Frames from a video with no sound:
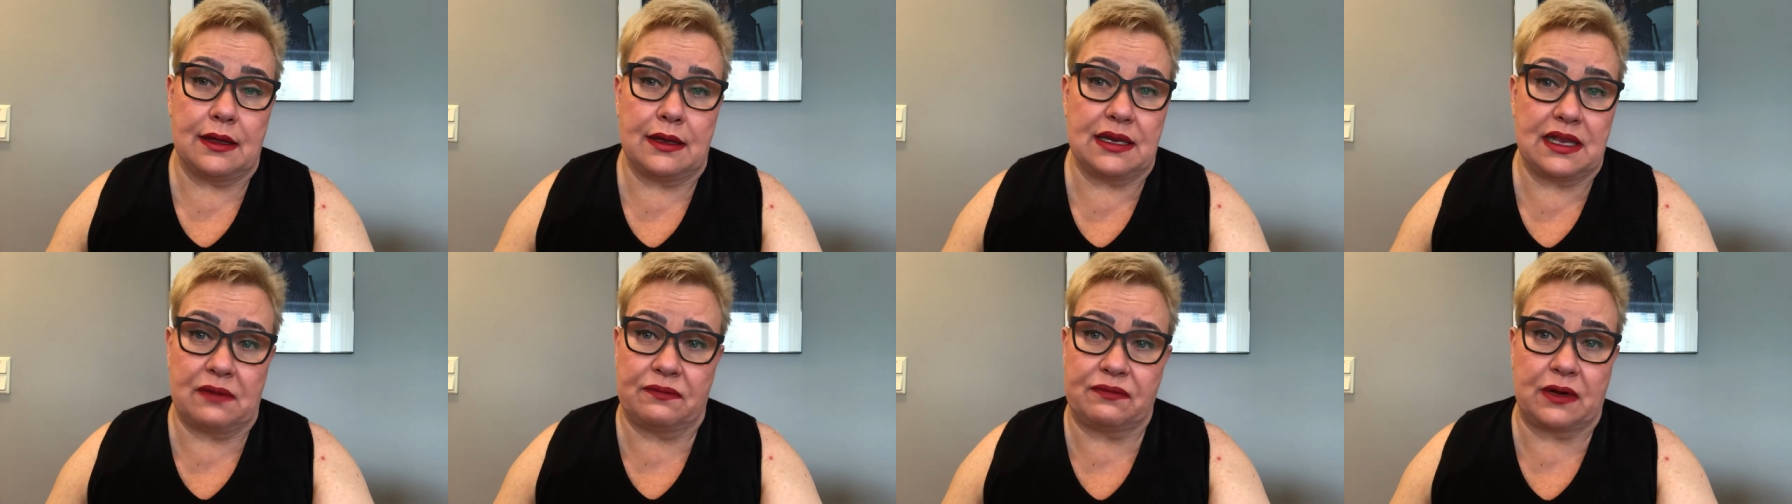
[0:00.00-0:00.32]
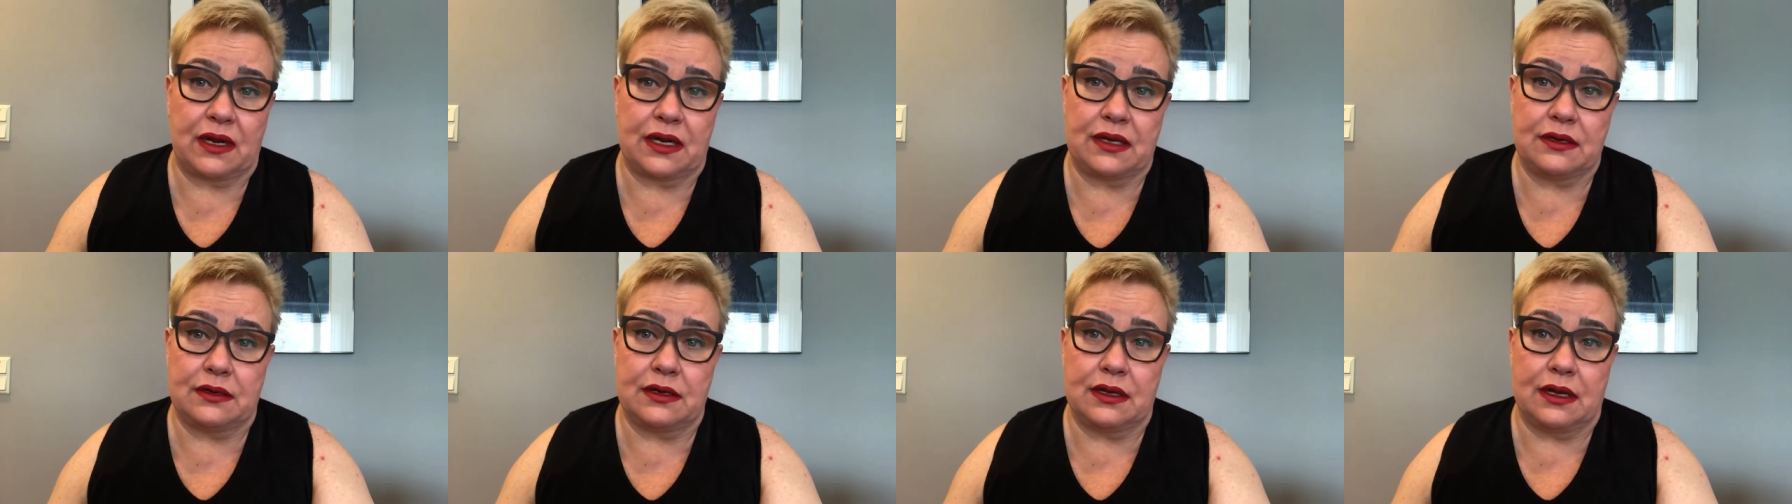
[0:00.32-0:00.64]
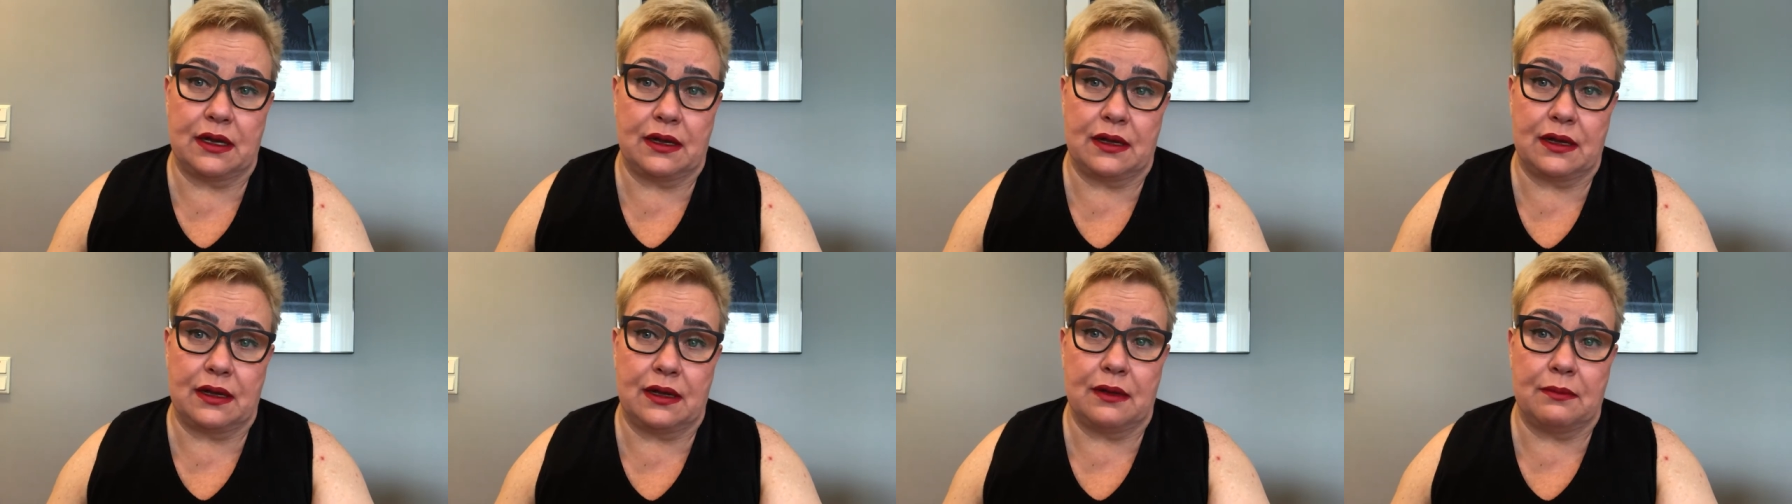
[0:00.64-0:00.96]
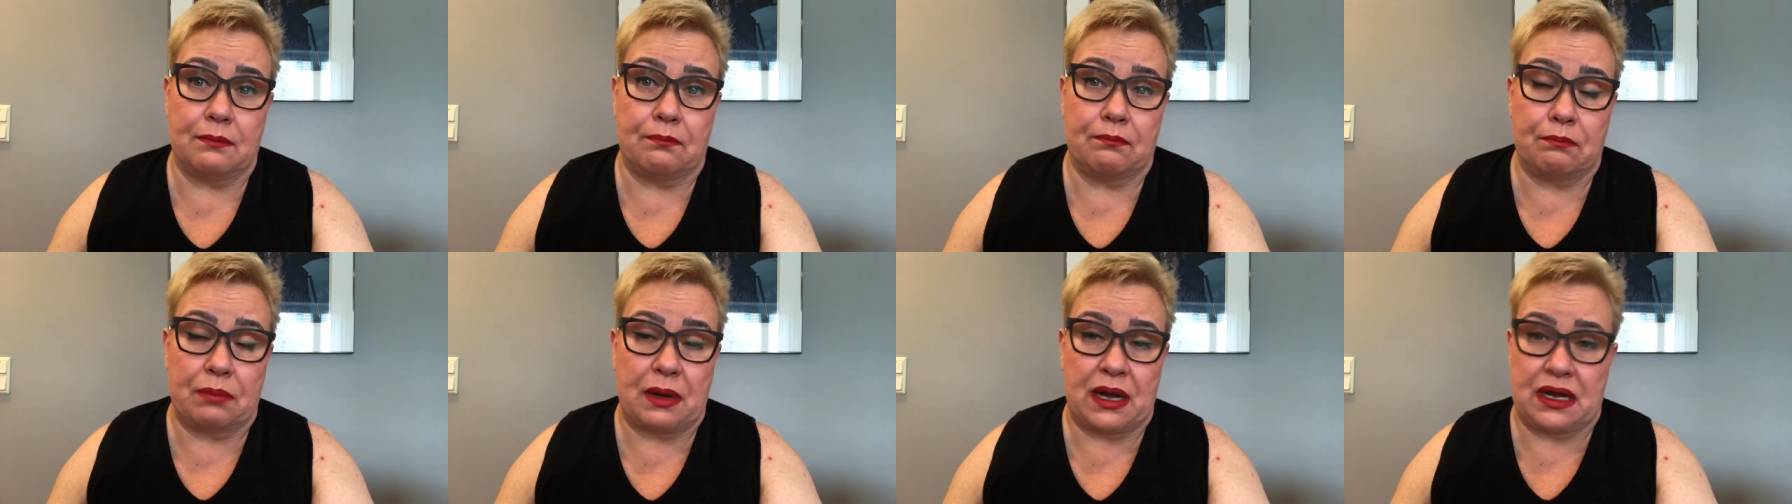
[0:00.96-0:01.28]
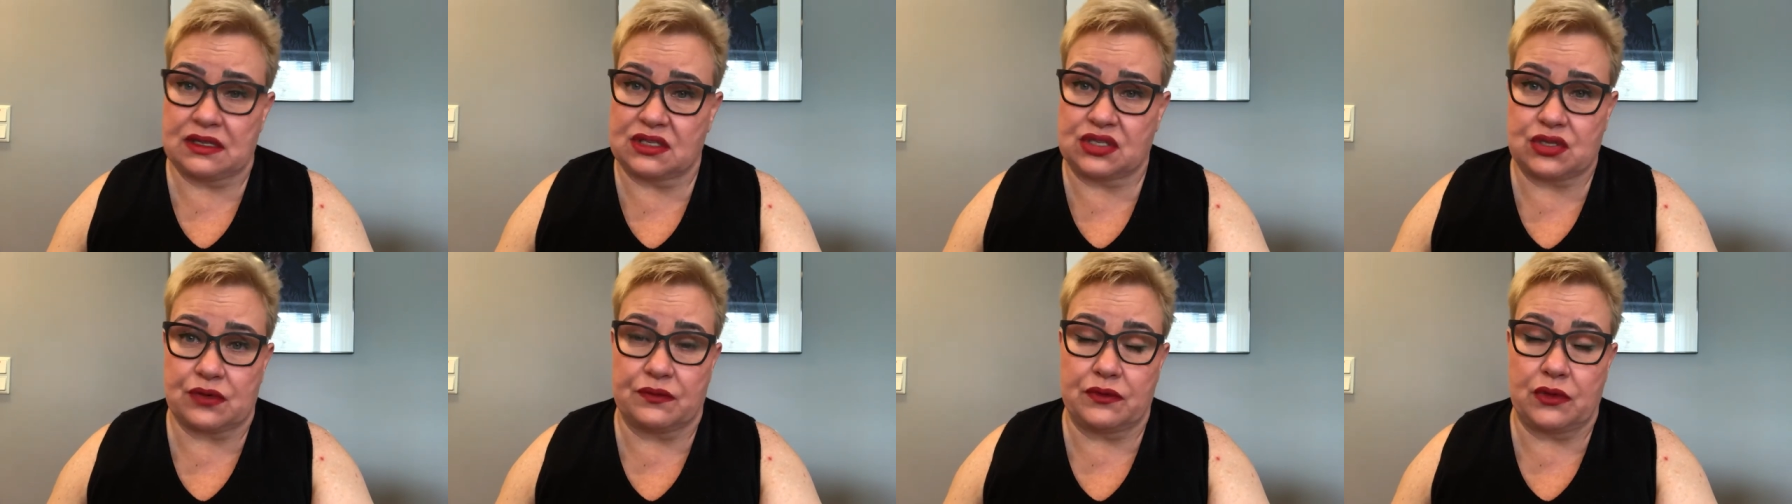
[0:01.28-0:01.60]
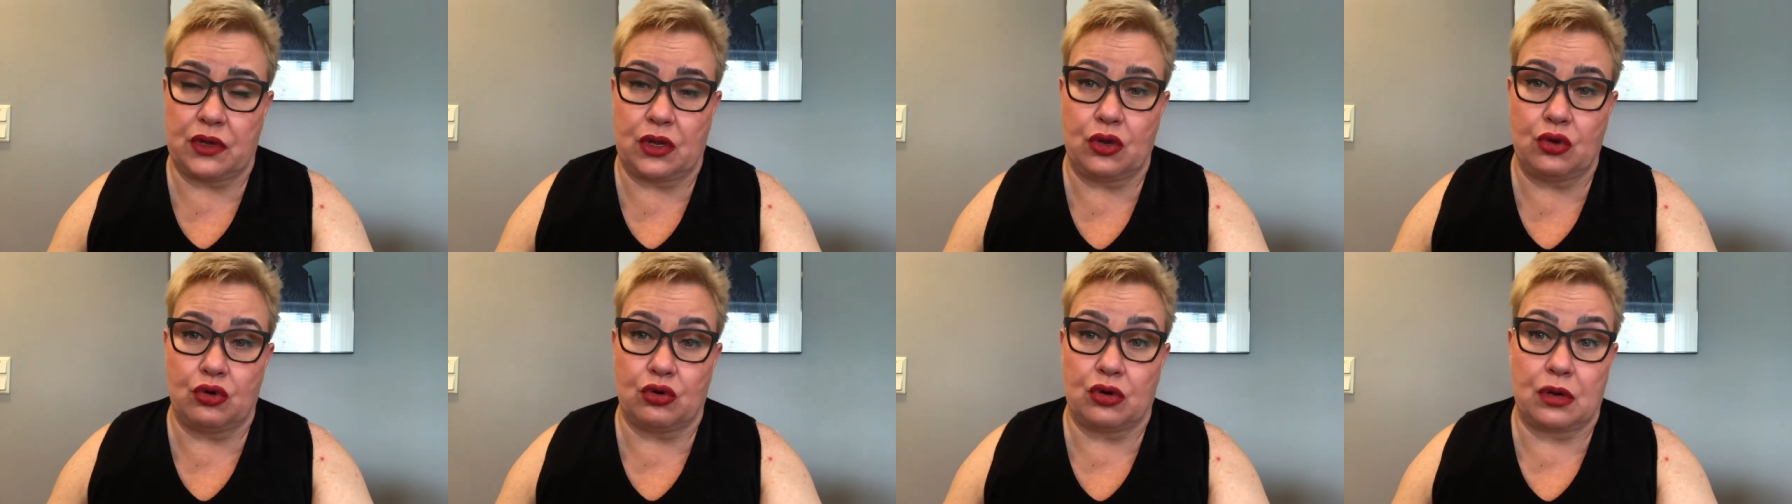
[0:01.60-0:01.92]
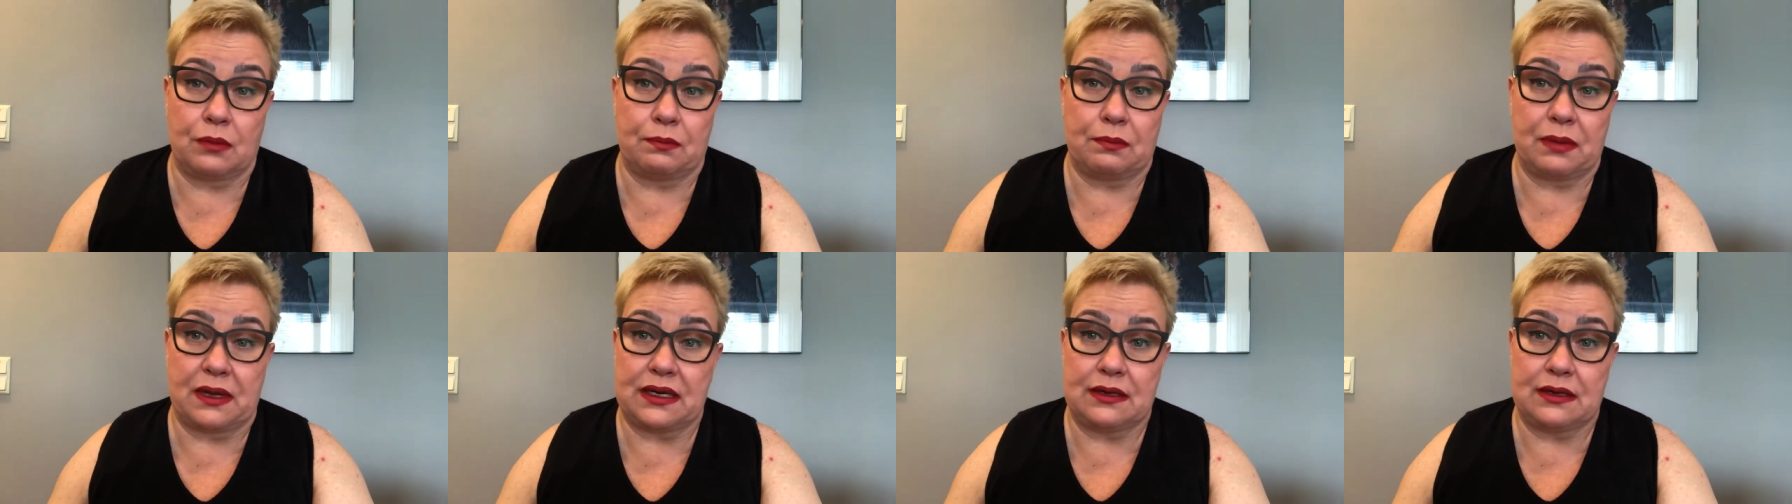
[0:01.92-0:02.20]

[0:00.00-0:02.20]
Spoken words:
different parts of the Europe,